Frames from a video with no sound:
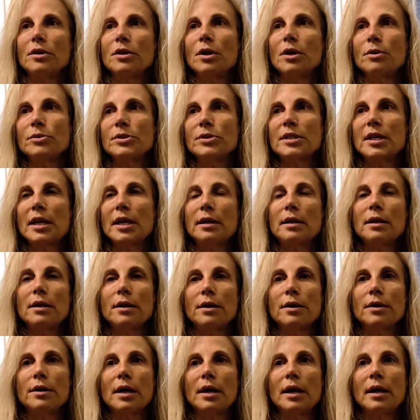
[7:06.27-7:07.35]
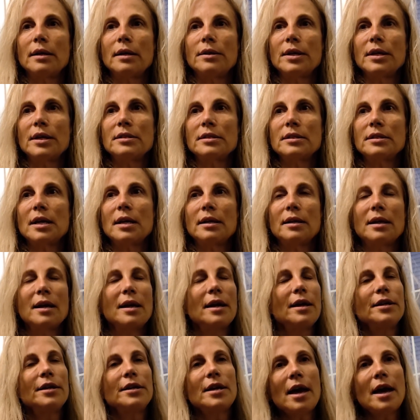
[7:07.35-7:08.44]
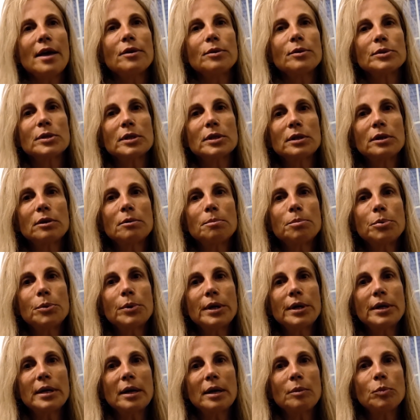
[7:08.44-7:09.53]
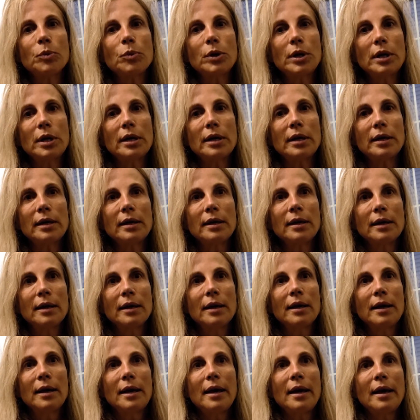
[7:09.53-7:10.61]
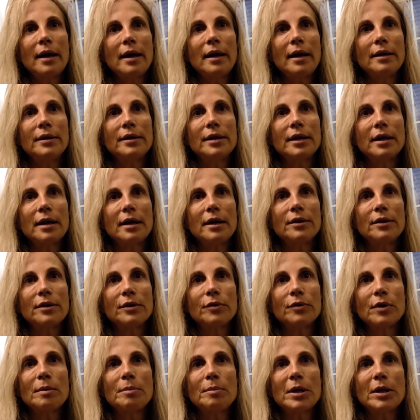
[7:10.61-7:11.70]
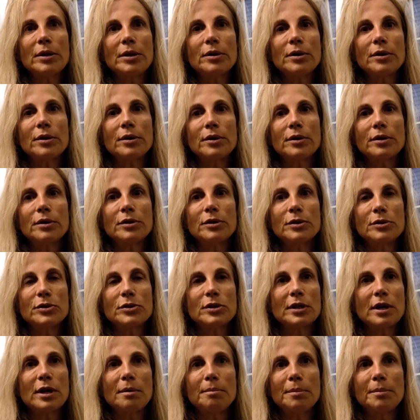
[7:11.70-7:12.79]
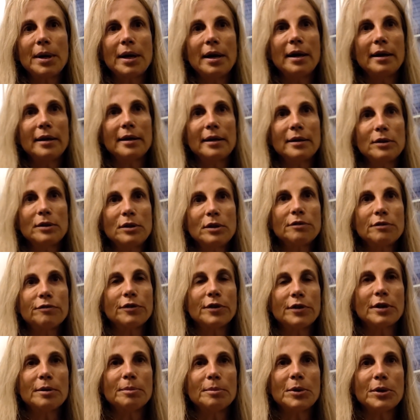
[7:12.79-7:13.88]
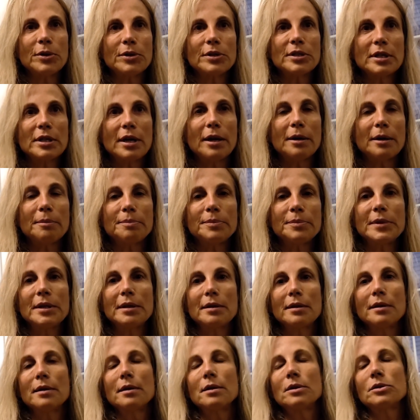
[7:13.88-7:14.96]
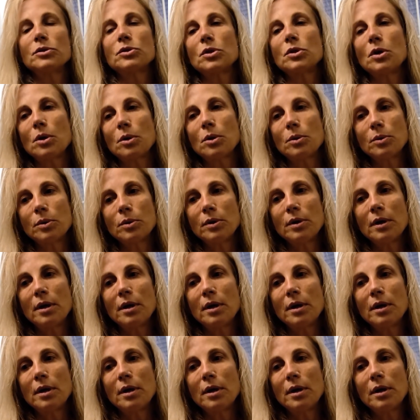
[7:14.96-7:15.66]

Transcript: stay here. And they said, yeah, there was a little boy named Woody, and the grandmother used to come by and look for him all the time. So